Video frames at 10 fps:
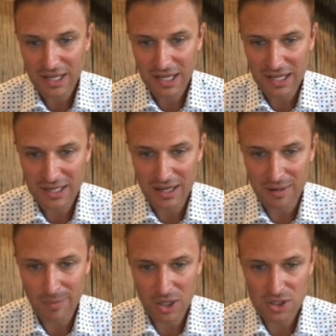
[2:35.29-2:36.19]
in uh,
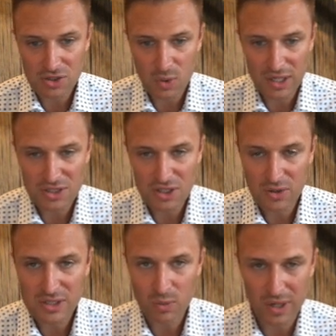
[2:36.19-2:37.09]
March of 22
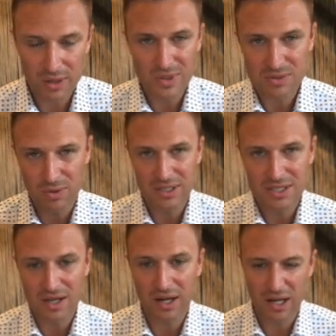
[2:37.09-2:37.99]
is where we really
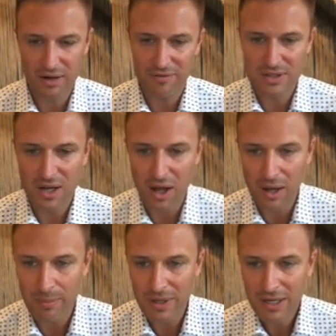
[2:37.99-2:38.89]
saw kind of a
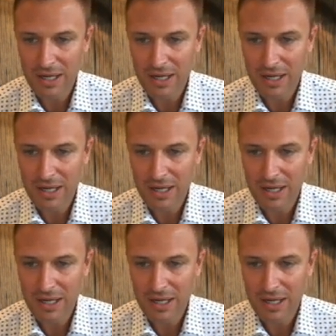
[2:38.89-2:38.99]
top